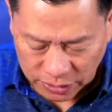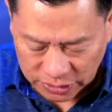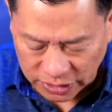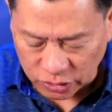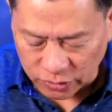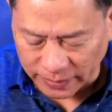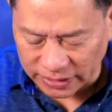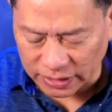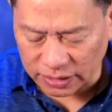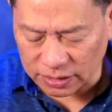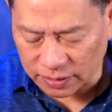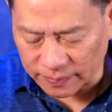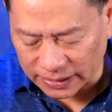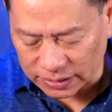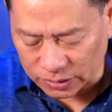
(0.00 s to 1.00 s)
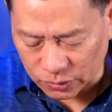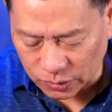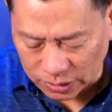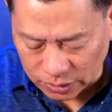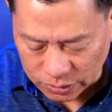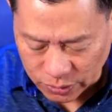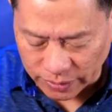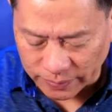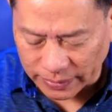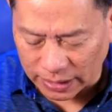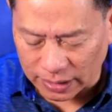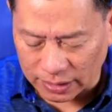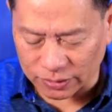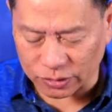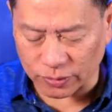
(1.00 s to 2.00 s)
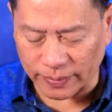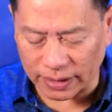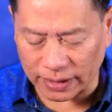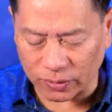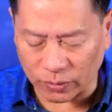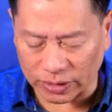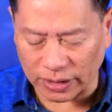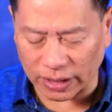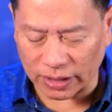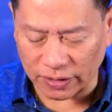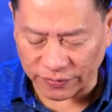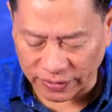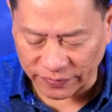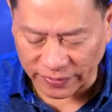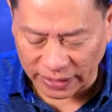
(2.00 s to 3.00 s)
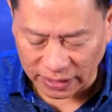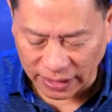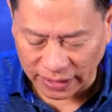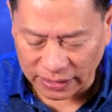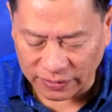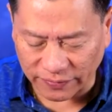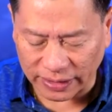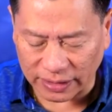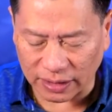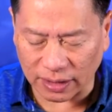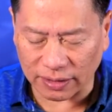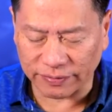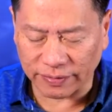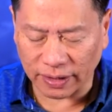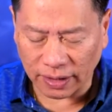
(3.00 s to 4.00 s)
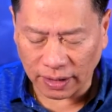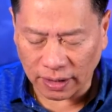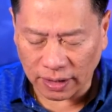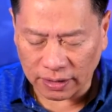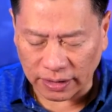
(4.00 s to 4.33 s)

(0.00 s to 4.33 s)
Personally, to my teacher, Master Tuakok Sui Mahagu Jumeling, we thank you for divine light, divine love.